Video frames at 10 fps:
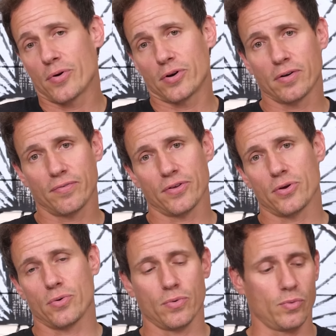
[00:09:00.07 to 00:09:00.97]
wonder if
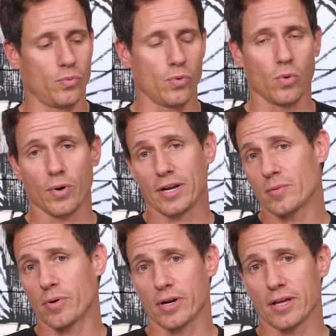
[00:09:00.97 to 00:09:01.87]
you or
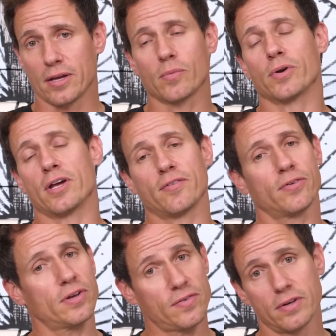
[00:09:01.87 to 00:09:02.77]
anybody would
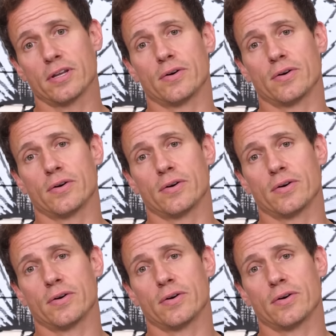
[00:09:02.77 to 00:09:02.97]
ever even